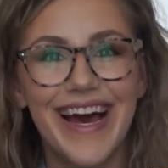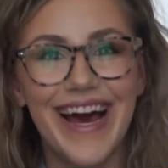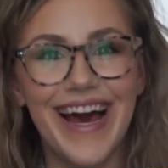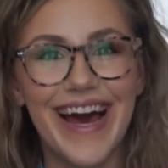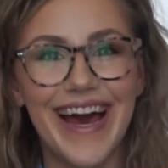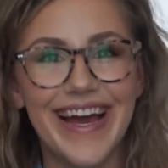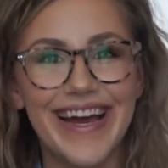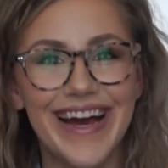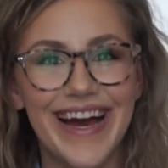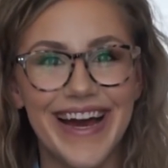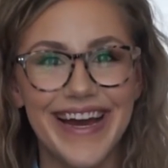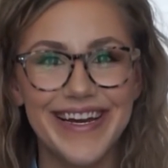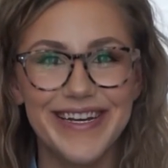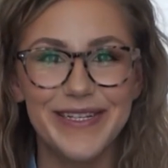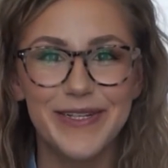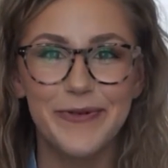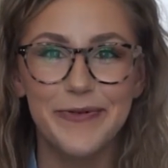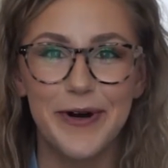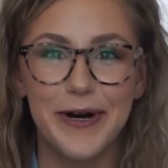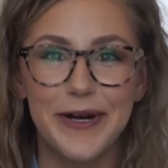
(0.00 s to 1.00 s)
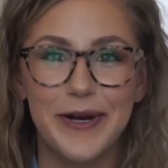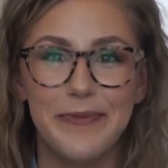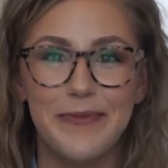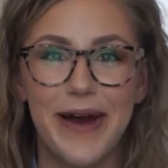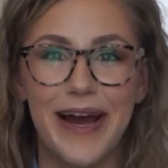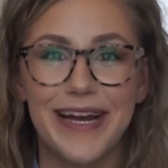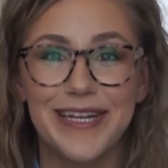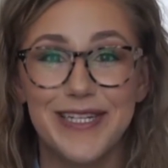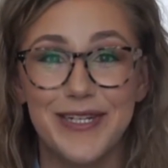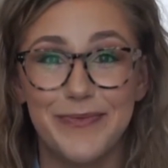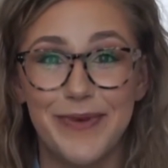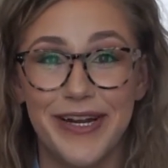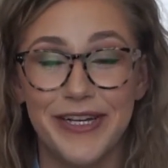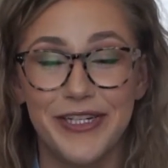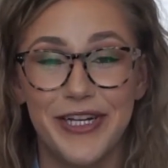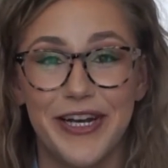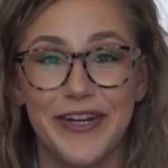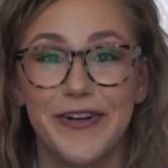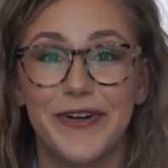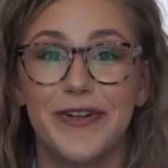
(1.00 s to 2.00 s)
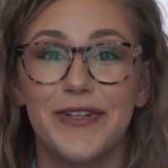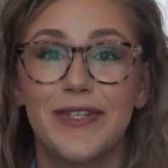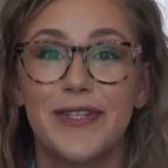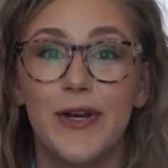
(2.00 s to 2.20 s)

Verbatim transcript: Hi guys, welcome back to my channel.